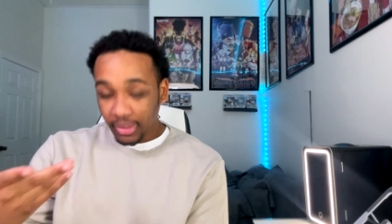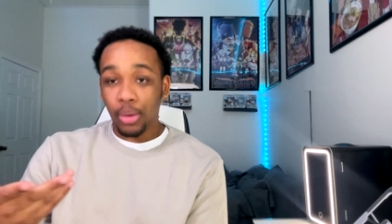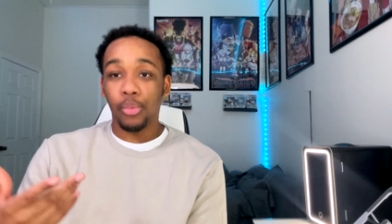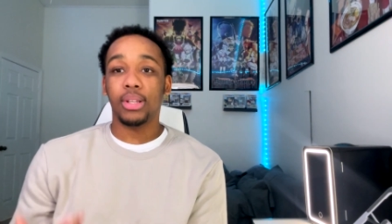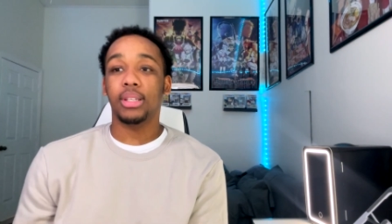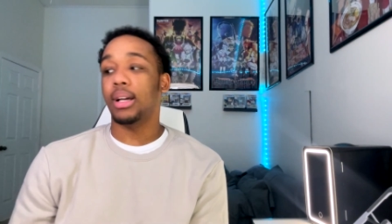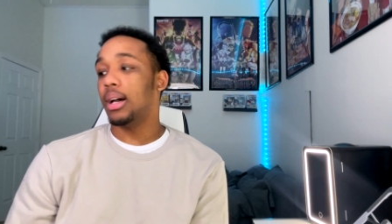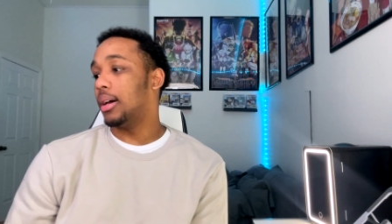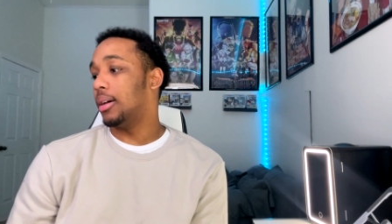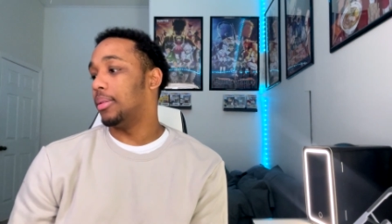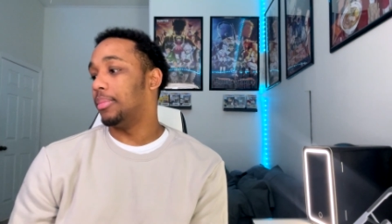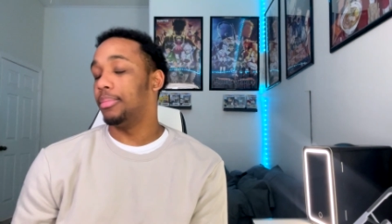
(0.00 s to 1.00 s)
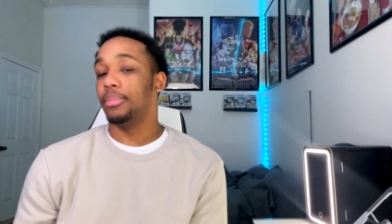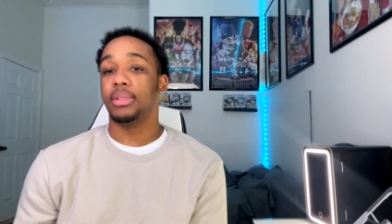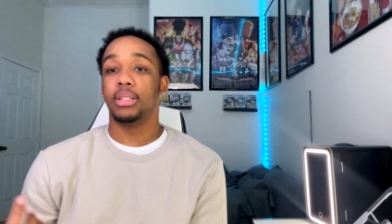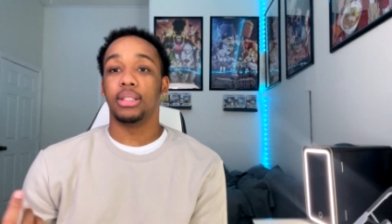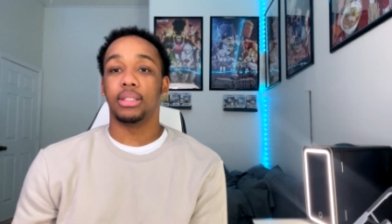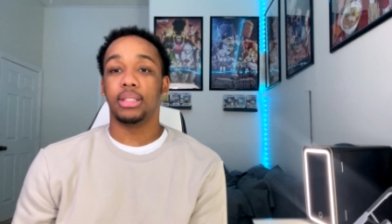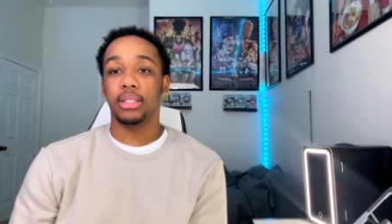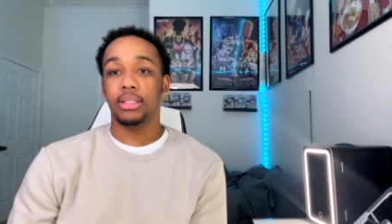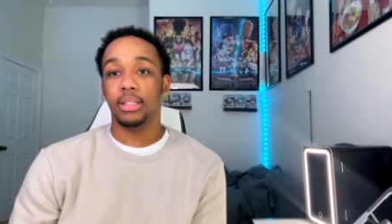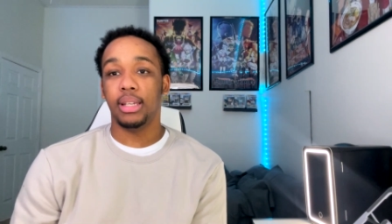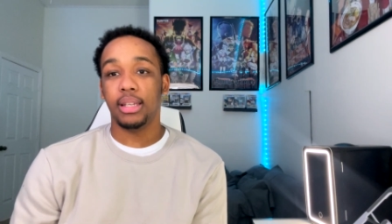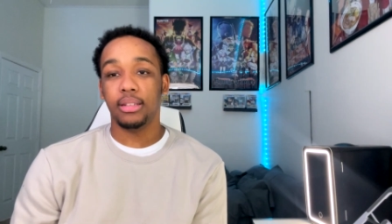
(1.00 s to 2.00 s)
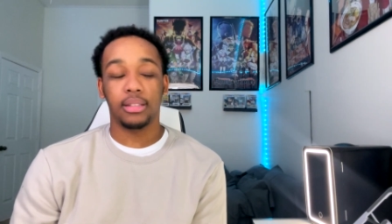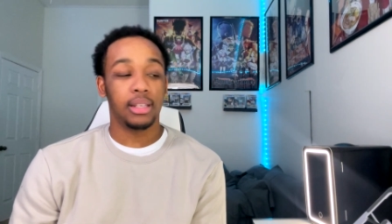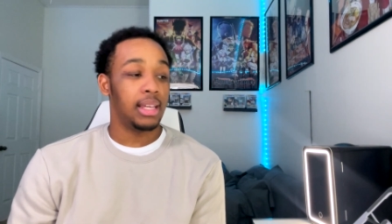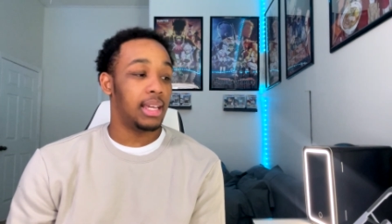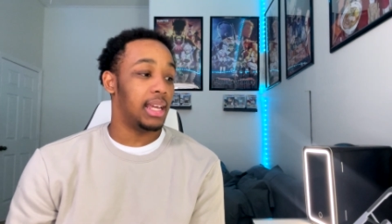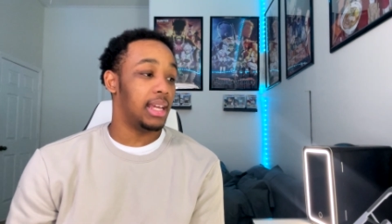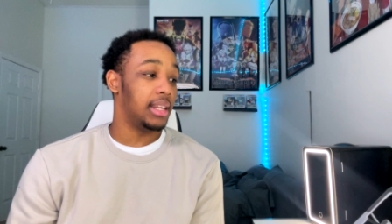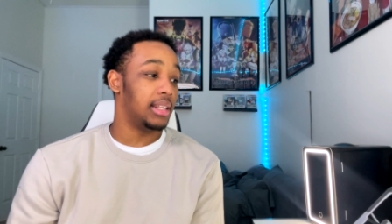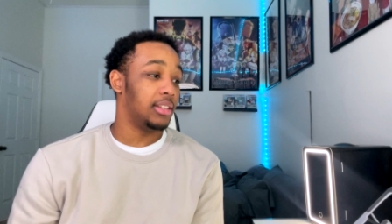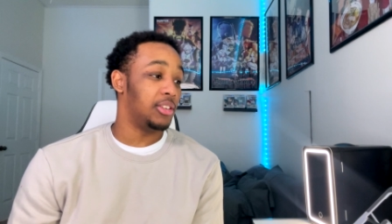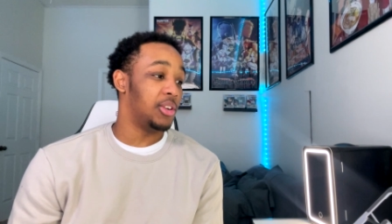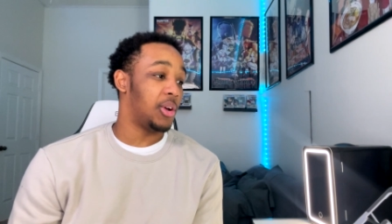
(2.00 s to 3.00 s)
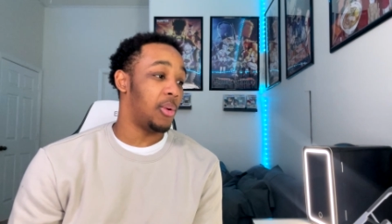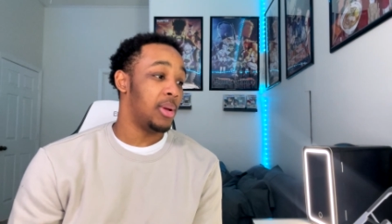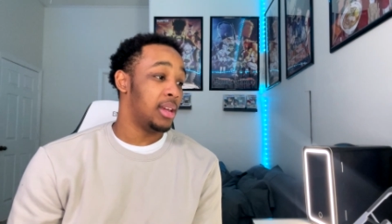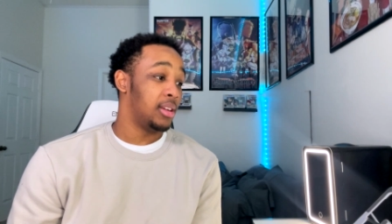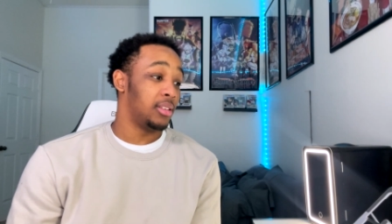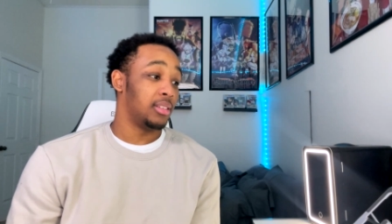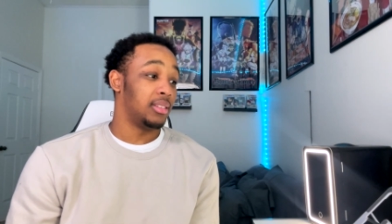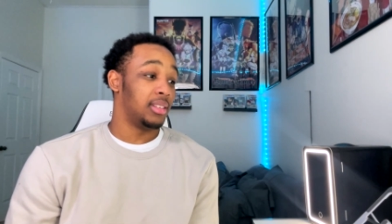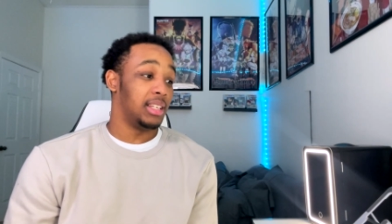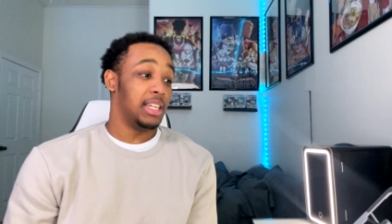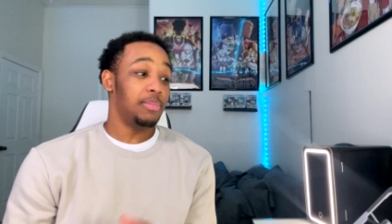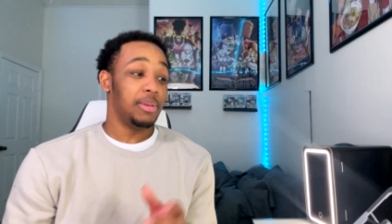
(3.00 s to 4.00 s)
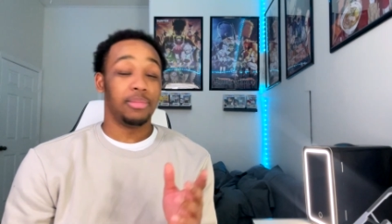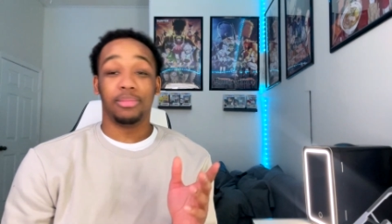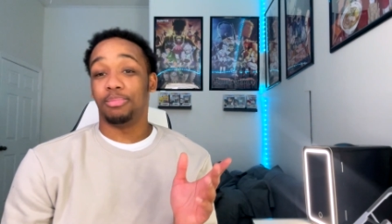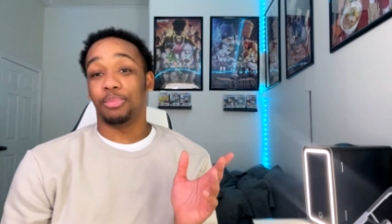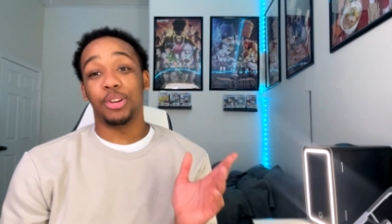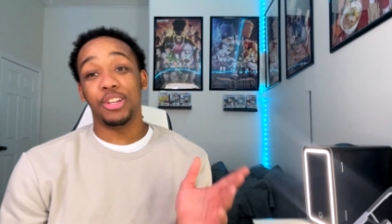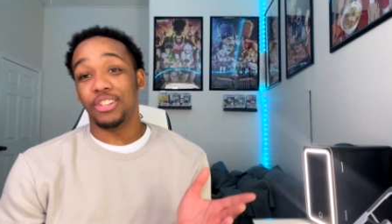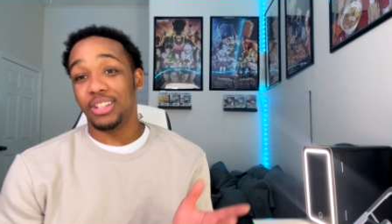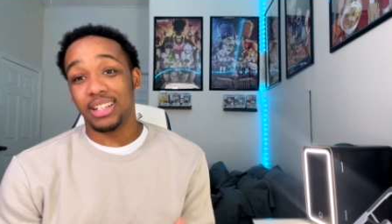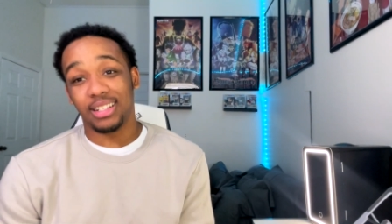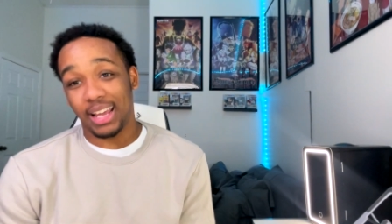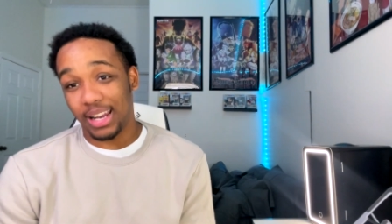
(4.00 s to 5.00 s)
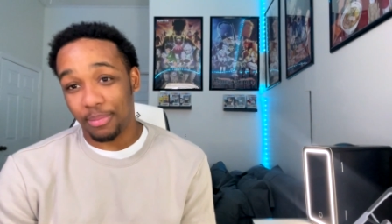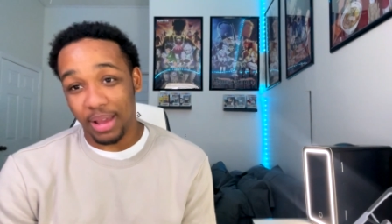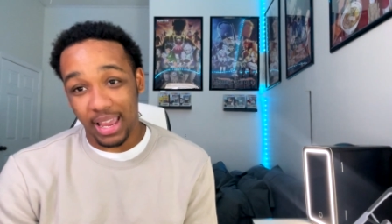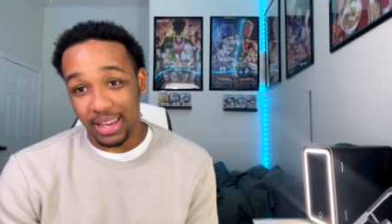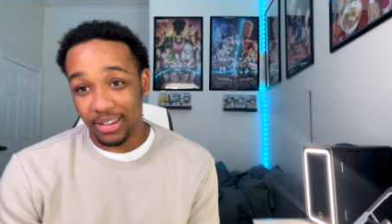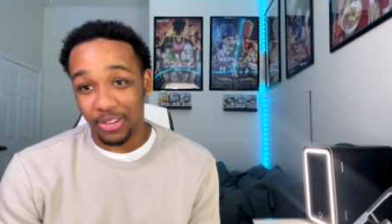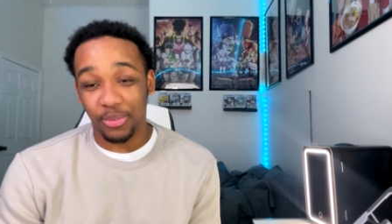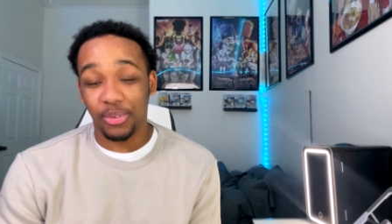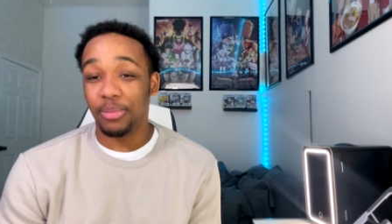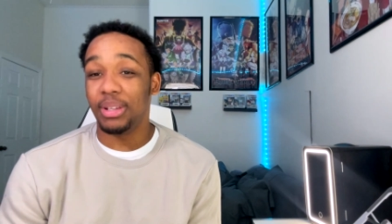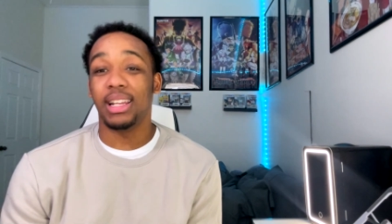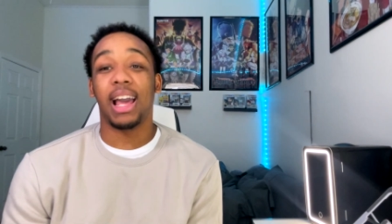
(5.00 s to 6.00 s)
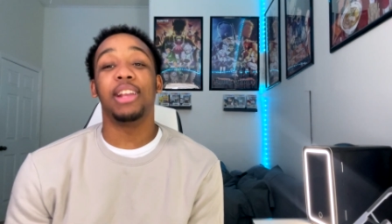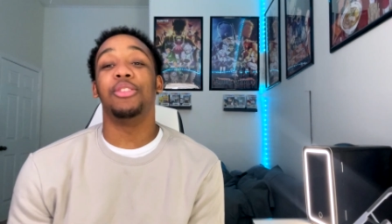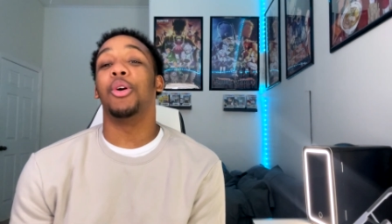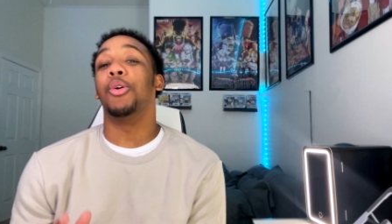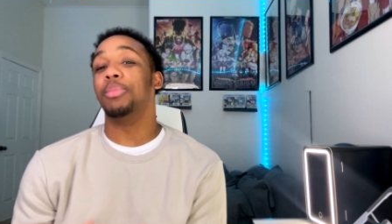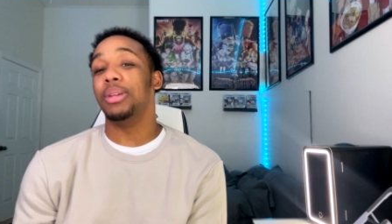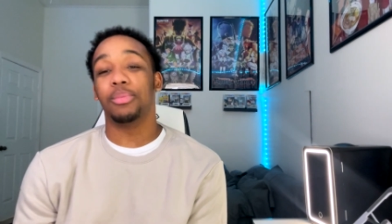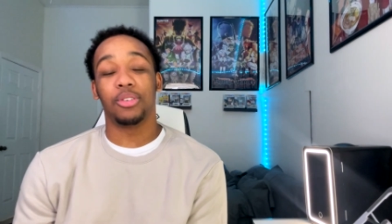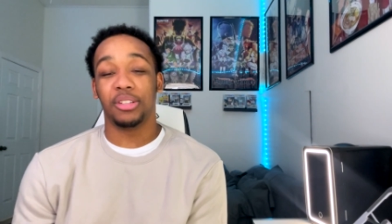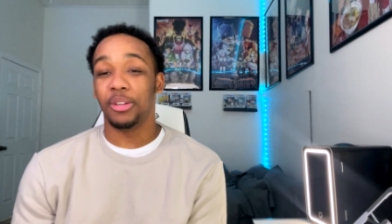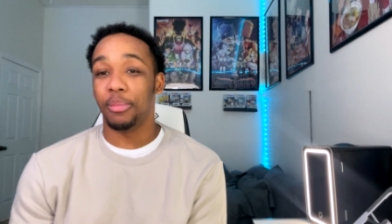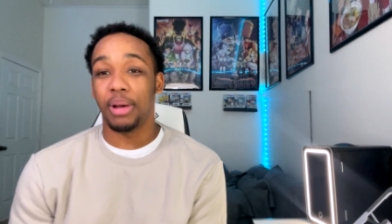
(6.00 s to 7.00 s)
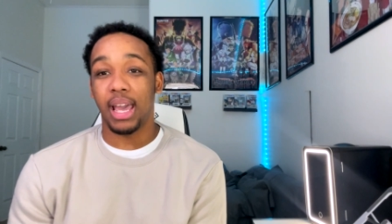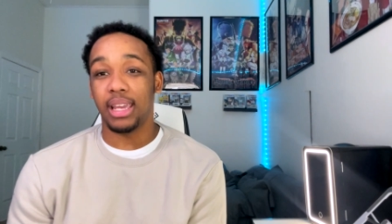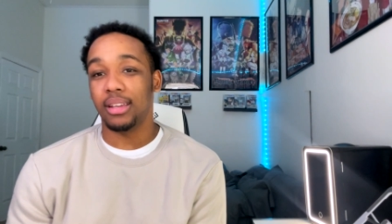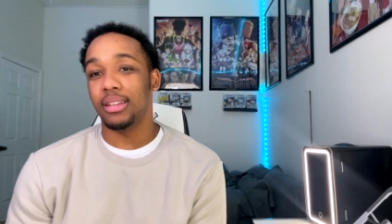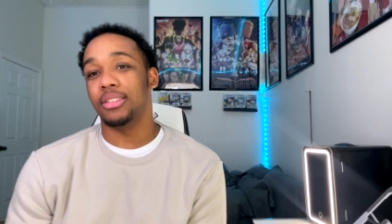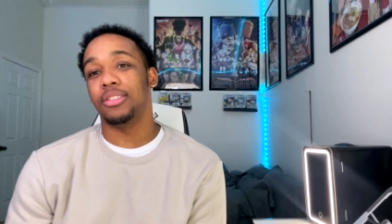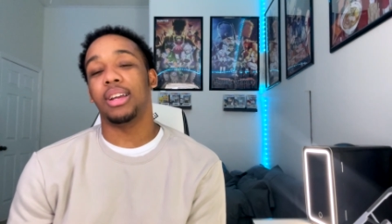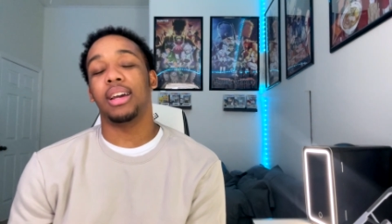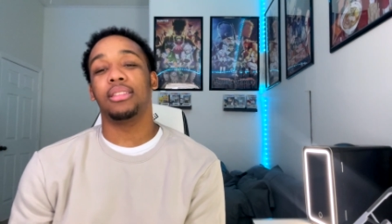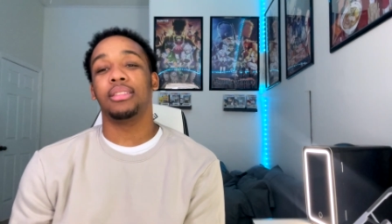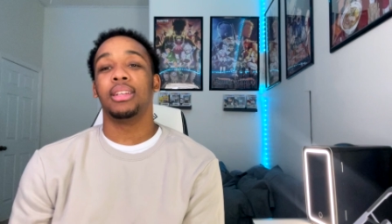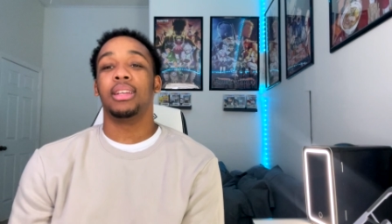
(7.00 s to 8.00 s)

with the um the 60s, and you know he's been preaching this not to buy it. You feel me? And I know people are still buying because they're not.